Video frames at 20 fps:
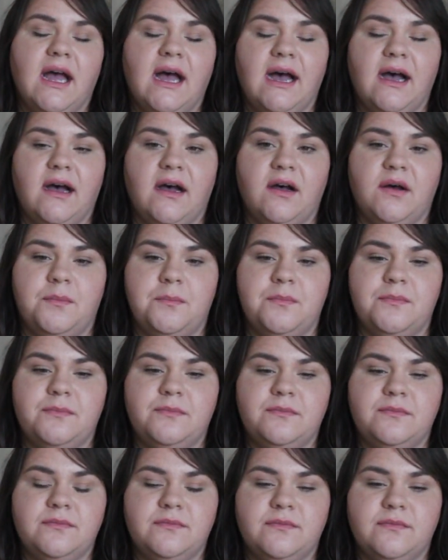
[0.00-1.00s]
I'm
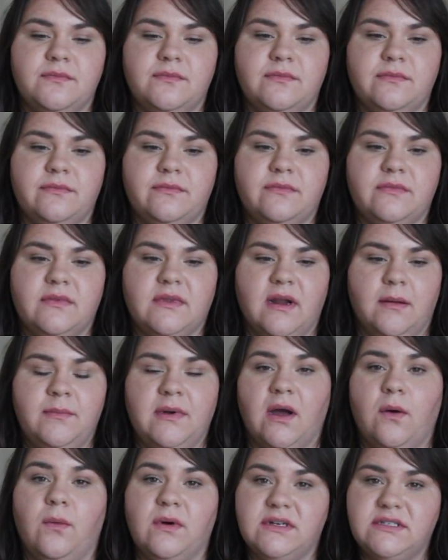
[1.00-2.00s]

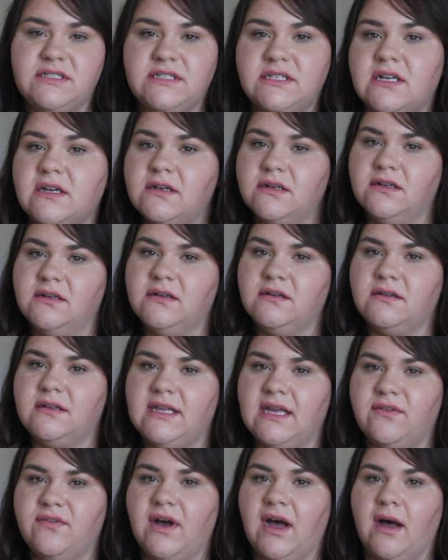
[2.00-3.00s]
not one to
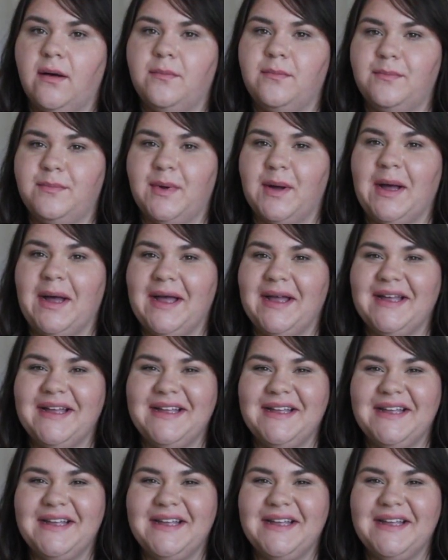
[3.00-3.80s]
give up, but